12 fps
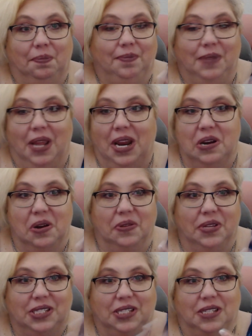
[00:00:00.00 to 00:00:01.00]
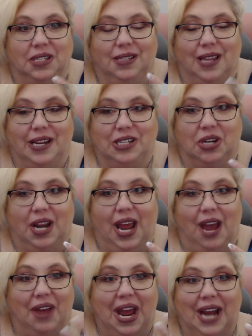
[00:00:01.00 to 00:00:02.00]
they, you know, this they should
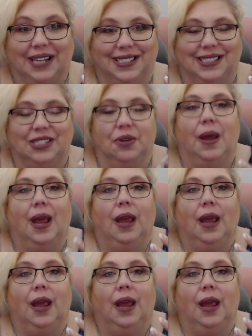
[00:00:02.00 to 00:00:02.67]
have access to him?